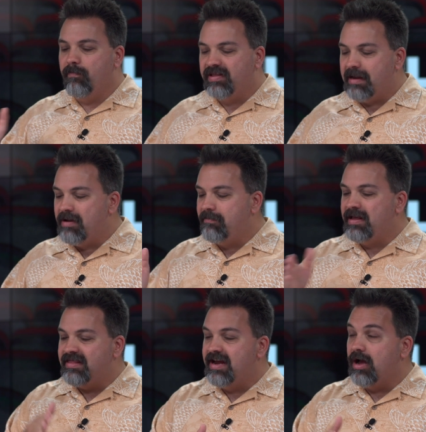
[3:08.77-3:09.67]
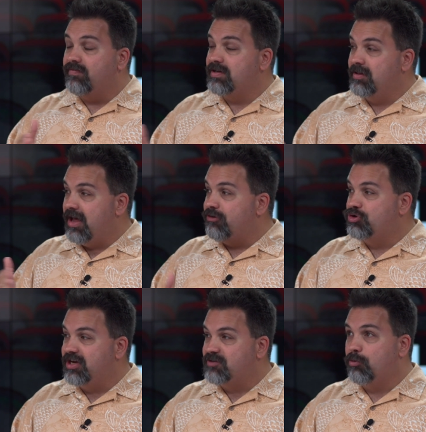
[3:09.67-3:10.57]
but they made me think of some of the other
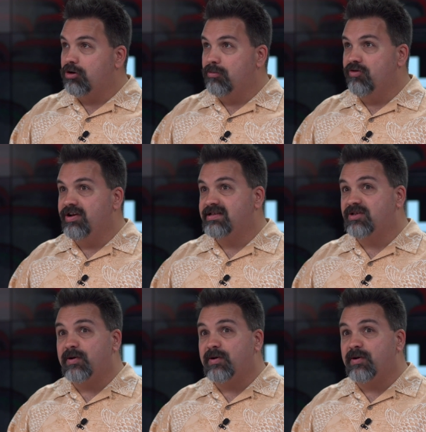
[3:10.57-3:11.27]
transporter movies,